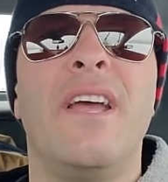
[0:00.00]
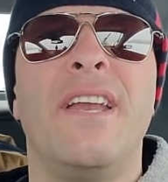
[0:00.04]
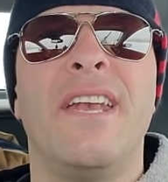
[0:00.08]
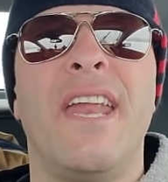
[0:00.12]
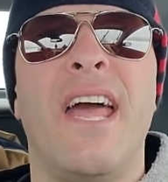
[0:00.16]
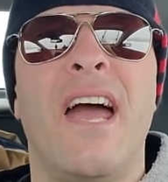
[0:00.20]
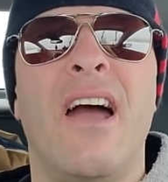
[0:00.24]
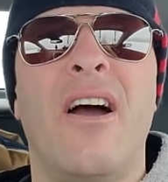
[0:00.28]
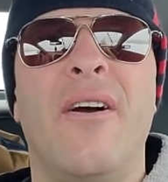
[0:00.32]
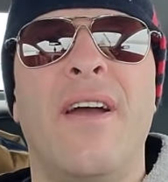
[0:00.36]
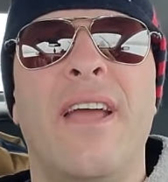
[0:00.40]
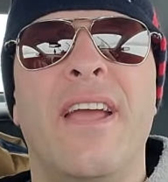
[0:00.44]

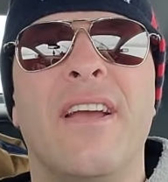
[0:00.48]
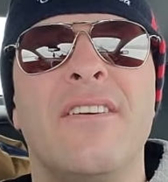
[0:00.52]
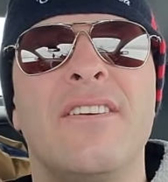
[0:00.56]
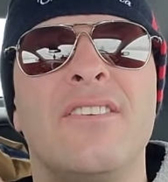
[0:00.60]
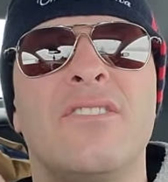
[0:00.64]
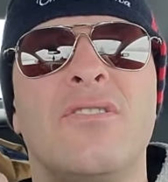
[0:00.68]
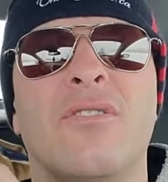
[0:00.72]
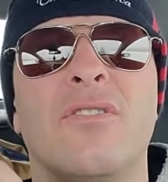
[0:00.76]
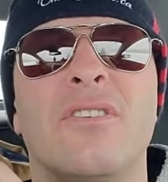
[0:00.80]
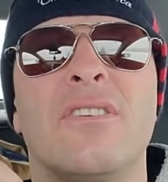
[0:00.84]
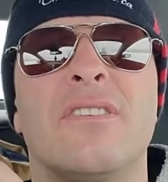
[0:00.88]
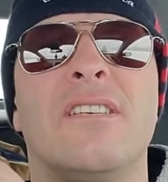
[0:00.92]
Now,
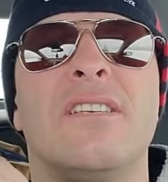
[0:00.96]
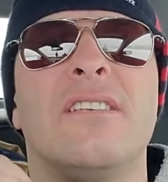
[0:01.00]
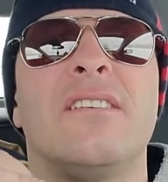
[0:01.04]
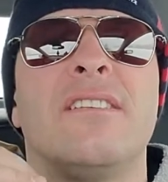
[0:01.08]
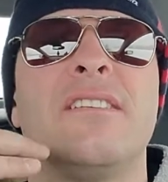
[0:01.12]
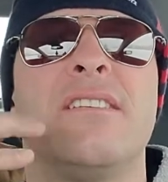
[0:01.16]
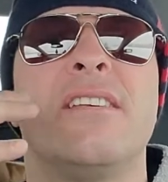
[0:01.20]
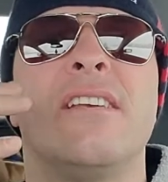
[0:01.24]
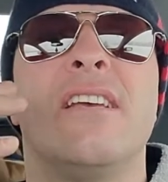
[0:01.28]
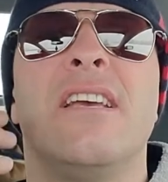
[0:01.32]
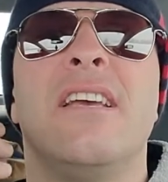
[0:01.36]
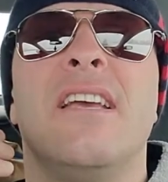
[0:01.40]
Harry's
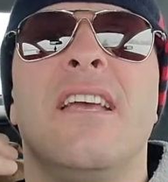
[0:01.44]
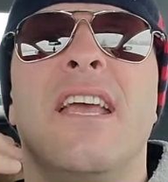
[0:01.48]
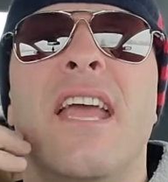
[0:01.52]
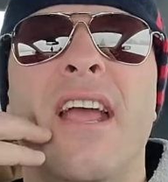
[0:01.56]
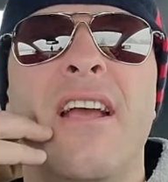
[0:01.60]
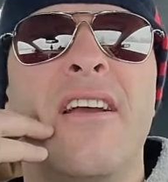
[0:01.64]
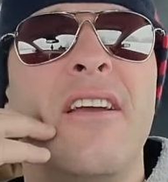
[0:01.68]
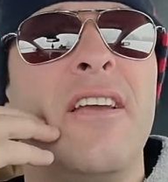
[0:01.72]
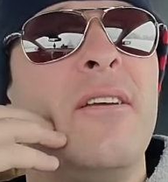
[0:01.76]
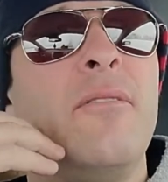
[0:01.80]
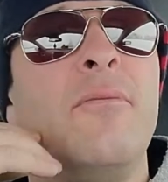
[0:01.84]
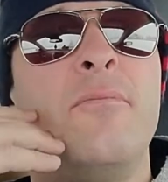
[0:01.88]
horses,
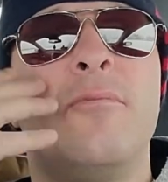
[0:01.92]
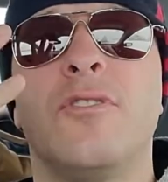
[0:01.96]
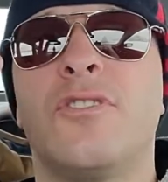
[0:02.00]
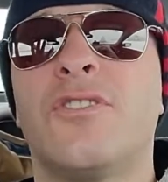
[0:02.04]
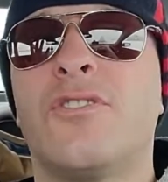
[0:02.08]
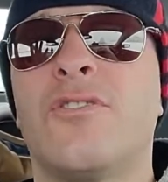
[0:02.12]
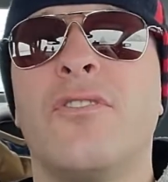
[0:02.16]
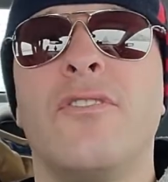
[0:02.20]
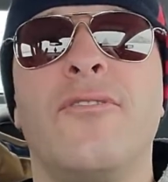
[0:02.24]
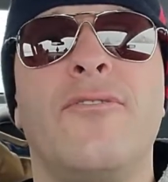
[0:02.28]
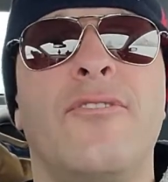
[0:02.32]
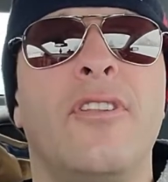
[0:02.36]
Harry was
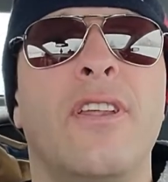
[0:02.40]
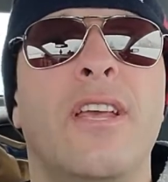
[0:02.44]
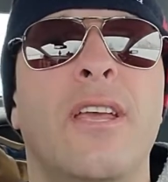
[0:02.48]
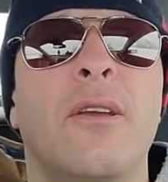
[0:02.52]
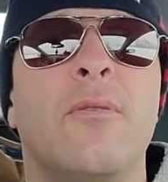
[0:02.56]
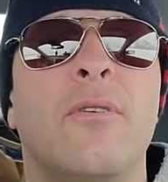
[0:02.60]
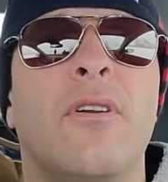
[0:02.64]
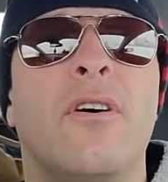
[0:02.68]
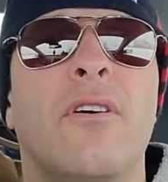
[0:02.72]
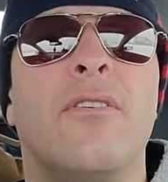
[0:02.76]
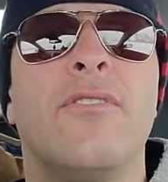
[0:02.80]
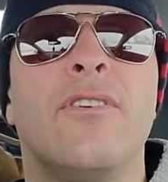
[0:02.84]
truthful.
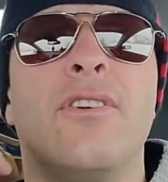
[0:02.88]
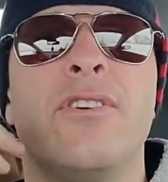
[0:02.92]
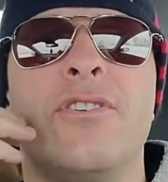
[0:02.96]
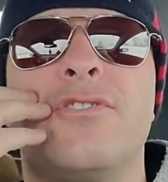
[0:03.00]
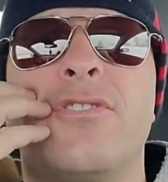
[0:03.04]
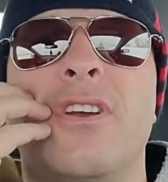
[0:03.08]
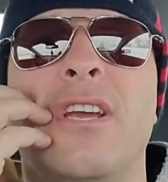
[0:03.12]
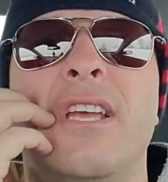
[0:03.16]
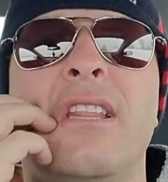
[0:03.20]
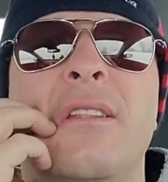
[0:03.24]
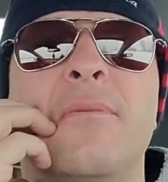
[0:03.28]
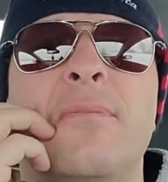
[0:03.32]
He went over and
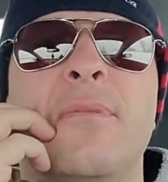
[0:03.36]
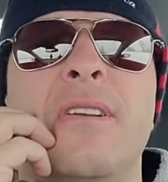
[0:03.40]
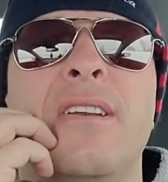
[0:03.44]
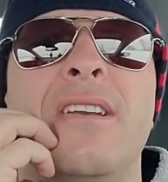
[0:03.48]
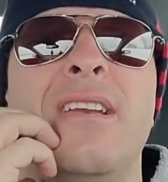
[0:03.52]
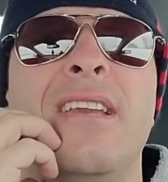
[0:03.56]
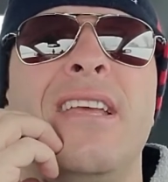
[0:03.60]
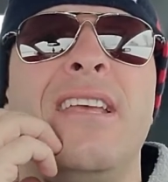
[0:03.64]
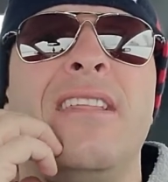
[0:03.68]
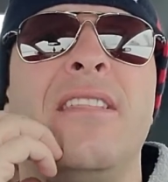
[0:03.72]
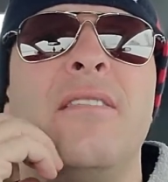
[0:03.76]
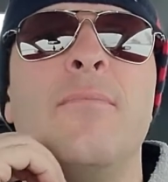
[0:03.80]
trained them
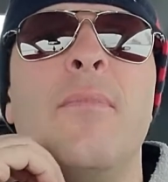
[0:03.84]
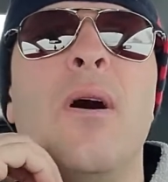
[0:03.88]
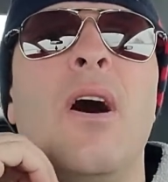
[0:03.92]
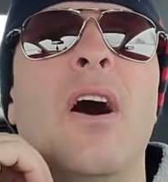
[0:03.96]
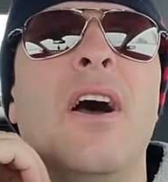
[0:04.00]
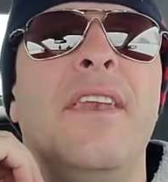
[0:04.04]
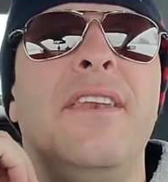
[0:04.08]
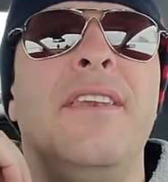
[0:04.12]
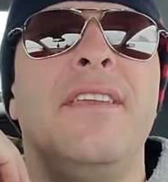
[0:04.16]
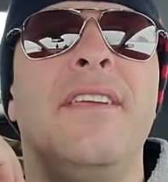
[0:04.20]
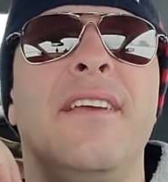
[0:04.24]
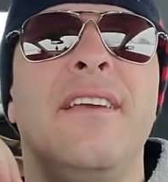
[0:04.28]
in the
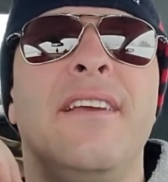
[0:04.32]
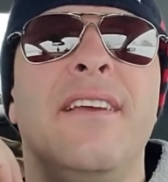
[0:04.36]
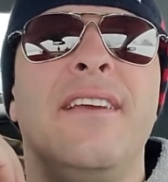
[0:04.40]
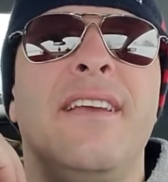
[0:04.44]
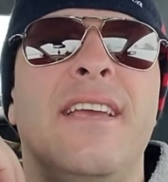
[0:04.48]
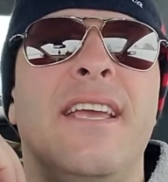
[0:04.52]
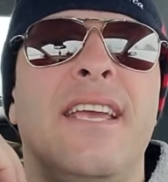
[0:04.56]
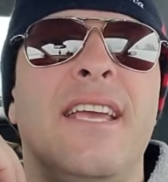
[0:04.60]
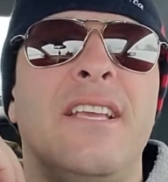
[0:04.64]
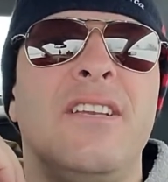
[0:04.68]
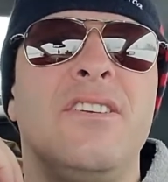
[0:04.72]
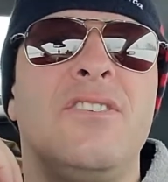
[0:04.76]
mud
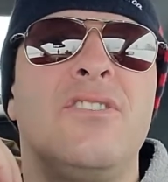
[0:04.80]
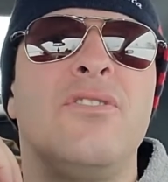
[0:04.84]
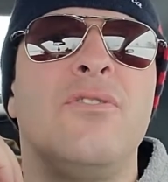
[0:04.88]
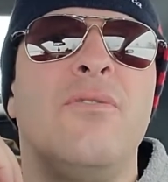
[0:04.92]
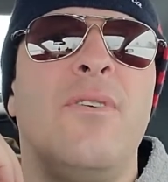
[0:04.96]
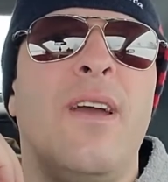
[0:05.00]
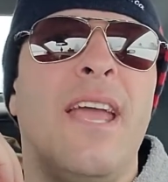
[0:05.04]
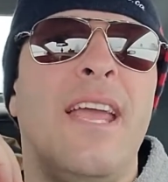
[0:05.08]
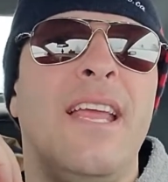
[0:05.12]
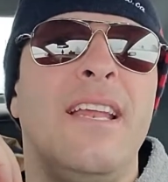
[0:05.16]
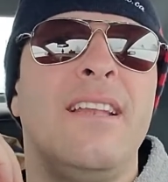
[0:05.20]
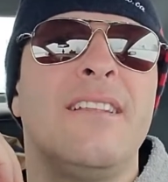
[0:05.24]
in
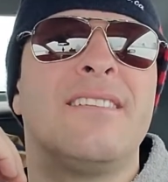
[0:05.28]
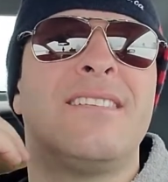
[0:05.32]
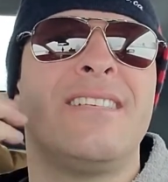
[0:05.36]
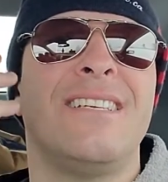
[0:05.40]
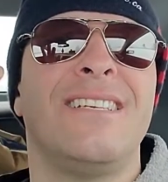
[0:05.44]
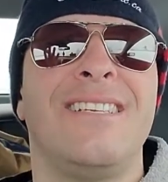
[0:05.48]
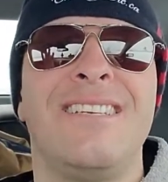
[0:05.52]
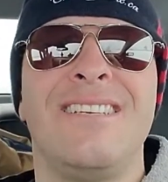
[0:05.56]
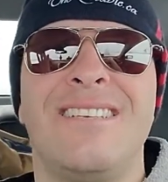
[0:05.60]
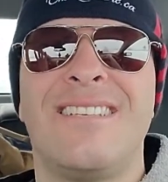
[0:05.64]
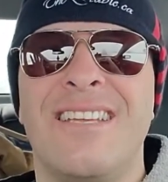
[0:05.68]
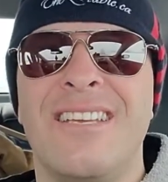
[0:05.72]
2-8.
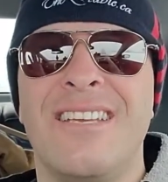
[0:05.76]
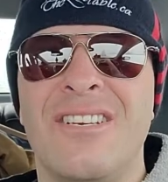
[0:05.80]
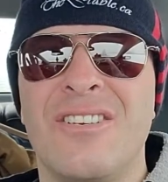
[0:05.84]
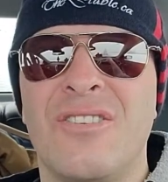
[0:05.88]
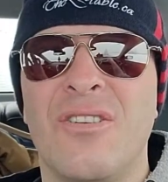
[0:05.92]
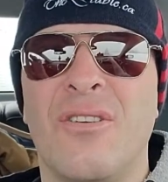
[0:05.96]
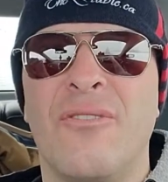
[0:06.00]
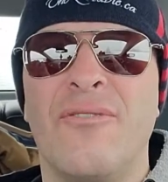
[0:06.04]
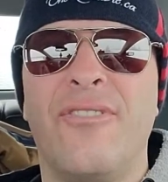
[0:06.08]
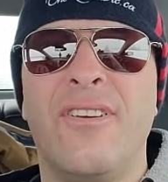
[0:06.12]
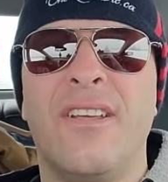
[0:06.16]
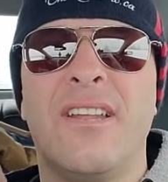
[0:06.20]
Said, geez, they
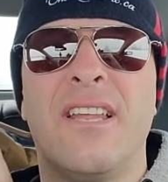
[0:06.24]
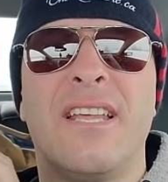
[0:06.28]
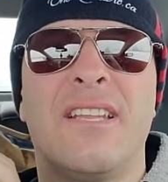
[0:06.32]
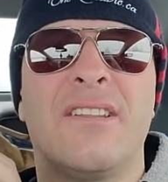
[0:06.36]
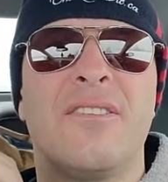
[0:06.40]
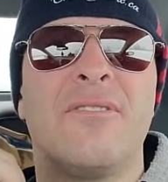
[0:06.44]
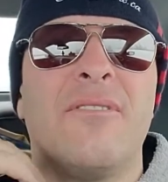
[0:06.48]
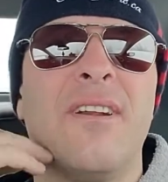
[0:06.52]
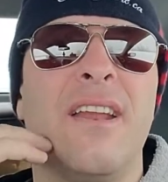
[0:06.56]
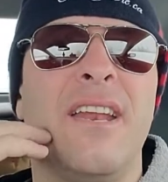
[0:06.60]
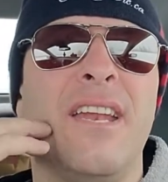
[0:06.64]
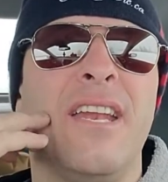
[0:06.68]
just don't feel like
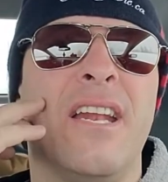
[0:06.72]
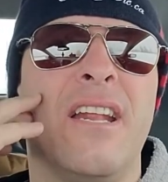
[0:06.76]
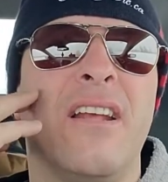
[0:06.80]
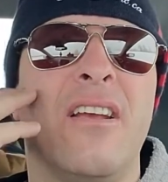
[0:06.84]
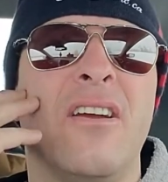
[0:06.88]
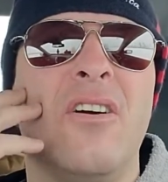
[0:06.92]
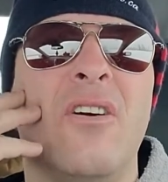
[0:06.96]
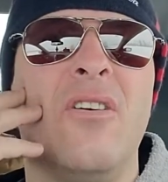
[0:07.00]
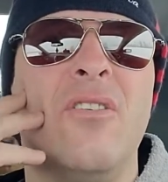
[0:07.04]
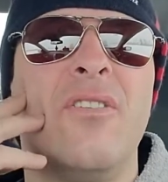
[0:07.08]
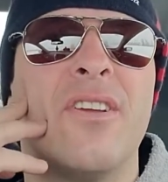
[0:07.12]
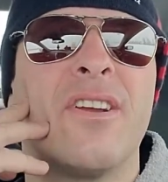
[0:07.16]
they're ready to
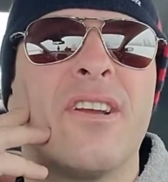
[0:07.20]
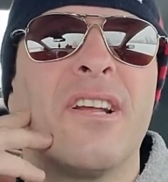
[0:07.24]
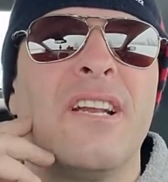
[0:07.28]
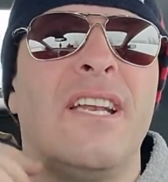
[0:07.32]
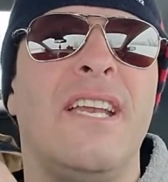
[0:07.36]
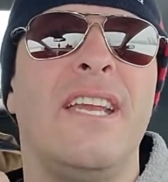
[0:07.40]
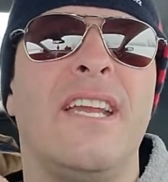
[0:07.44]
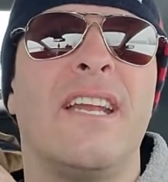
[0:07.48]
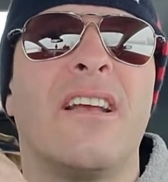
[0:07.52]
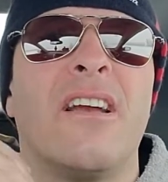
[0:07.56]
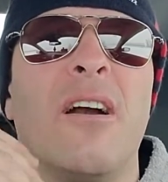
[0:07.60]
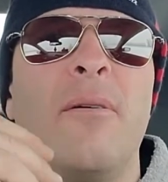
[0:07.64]
go. They're going
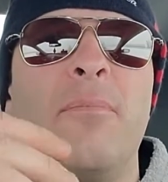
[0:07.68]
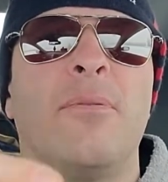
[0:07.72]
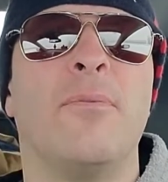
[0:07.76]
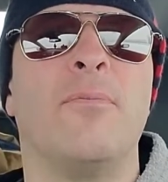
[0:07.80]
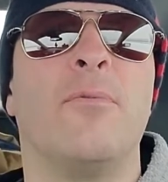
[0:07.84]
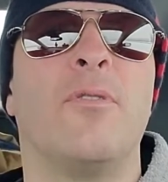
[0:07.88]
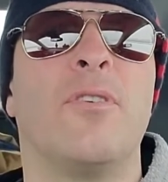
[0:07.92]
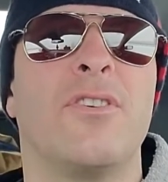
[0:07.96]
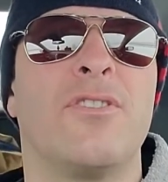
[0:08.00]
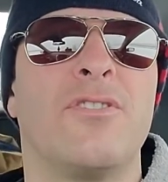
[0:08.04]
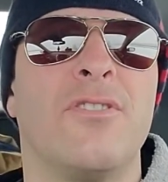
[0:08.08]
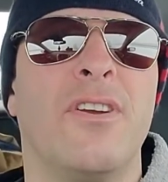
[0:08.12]
to need a couple
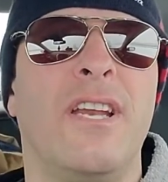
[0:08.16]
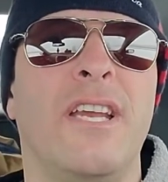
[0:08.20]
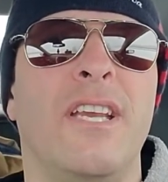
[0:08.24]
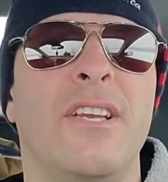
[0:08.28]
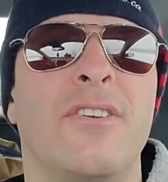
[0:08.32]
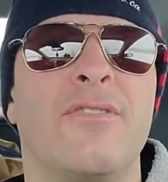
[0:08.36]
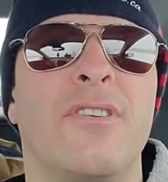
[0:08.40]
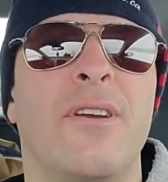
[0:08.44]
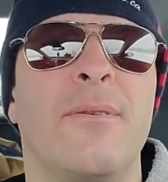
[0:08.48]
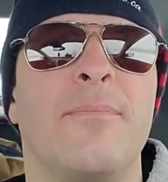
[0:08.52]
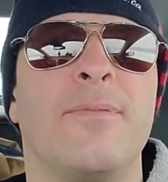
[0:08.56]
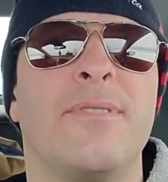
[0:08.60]
more training
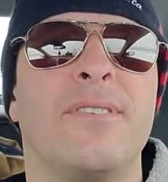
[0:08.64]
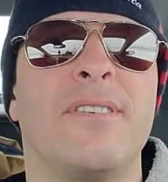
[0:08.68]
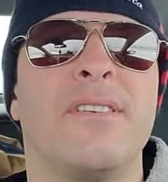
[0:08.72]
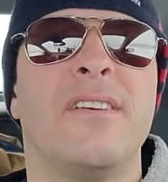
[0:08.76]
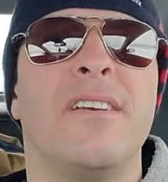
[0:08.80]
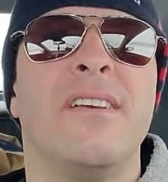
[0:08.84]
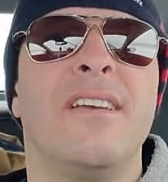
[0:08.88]
trips.